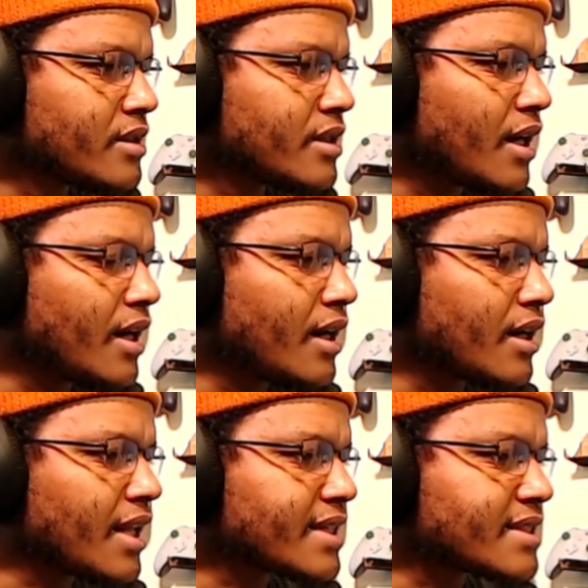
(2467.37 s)

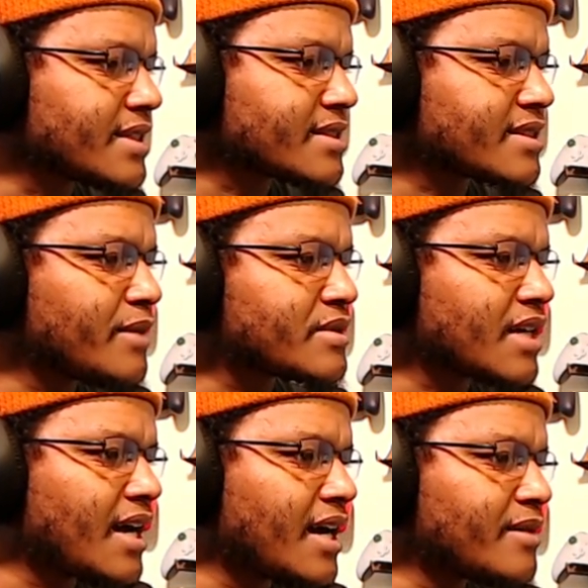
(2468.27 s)
Clocked it says
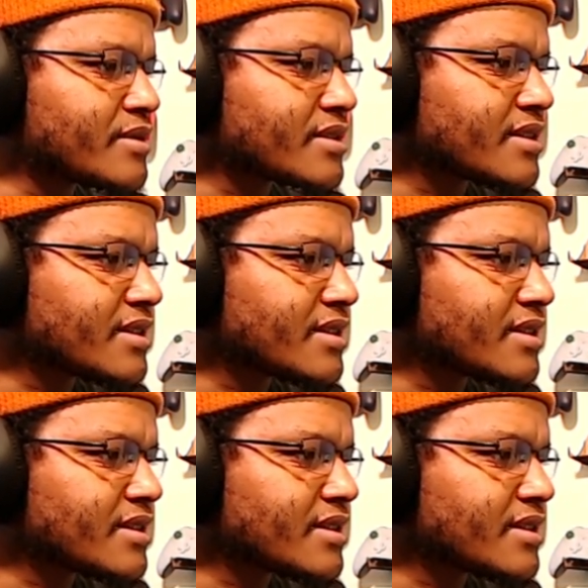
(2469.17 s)
sometimes.